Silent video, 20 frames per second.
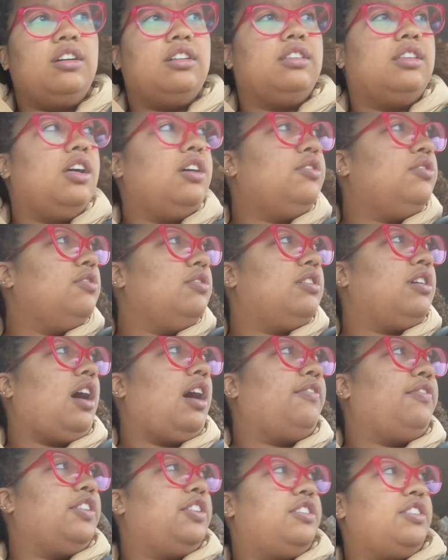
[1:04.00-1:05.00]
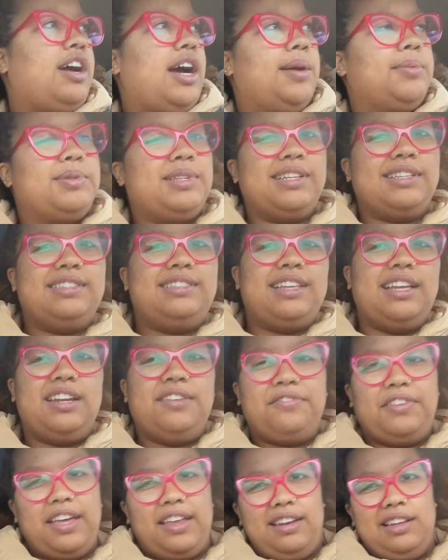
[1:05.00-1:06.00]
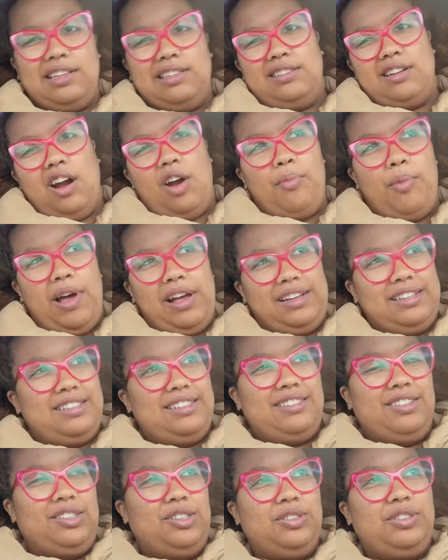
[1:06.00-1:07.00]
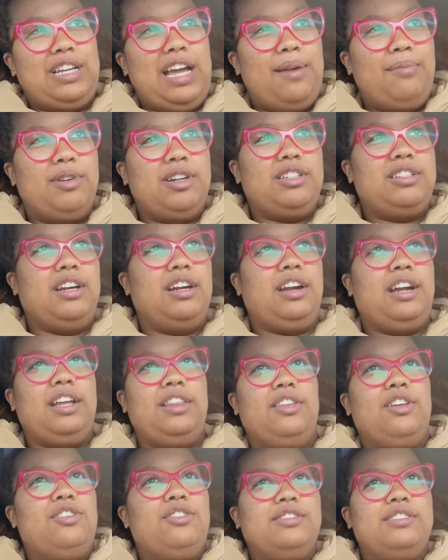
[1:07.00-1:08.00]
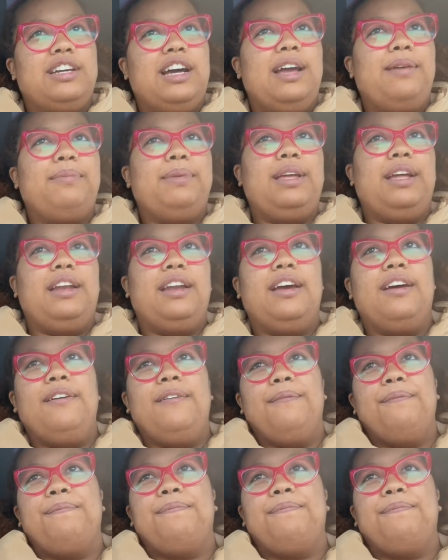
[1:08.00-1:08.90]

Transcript: local coffee shops instead of getting Starbucks the whole time or Dunkin' the whole time, you know?